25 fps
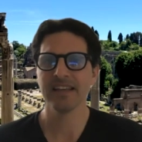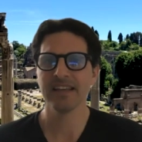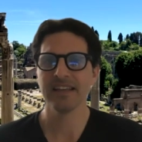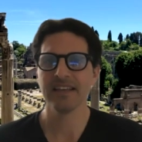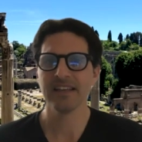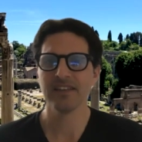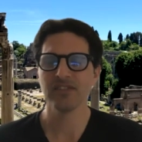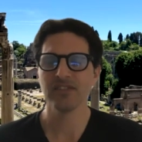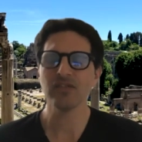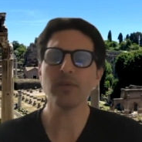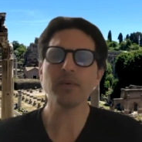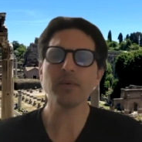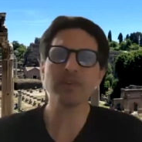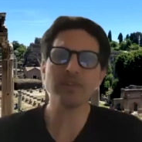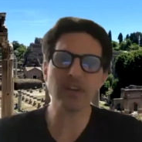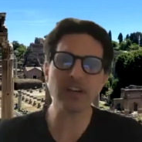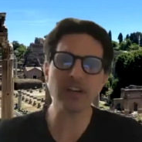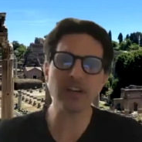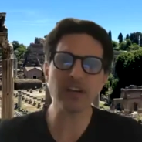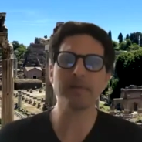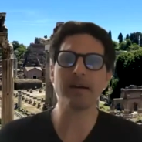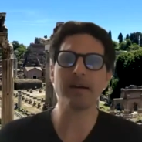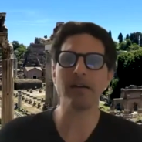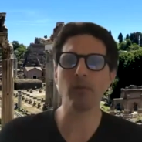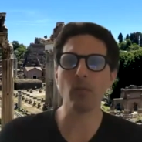so we're
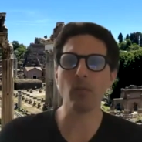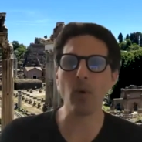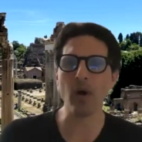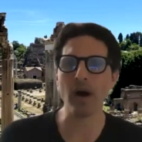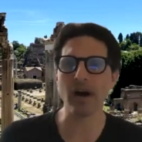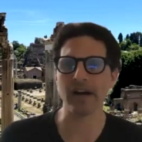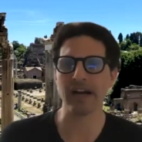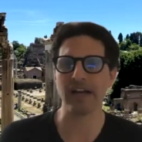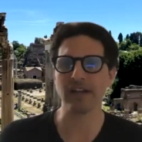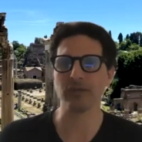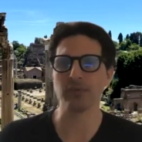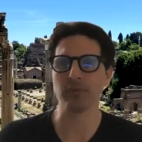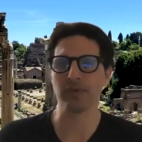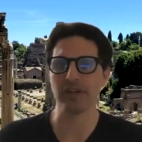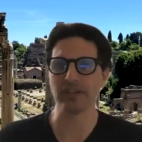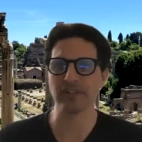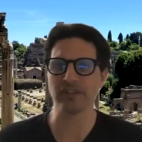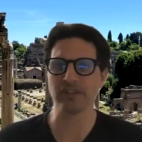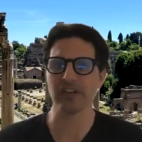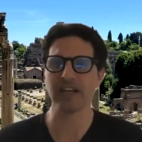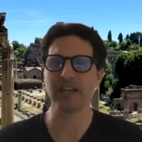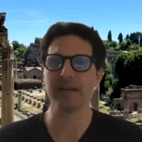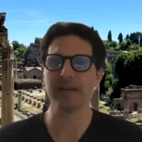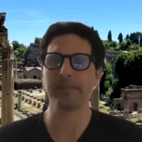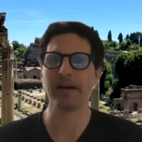talking about walkouts, we're not
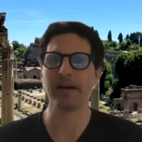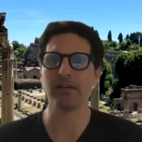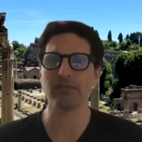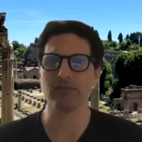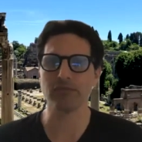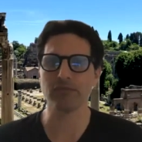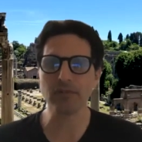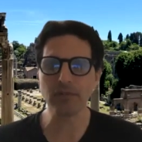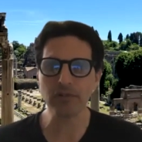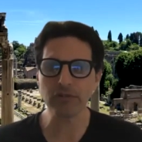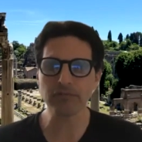talking about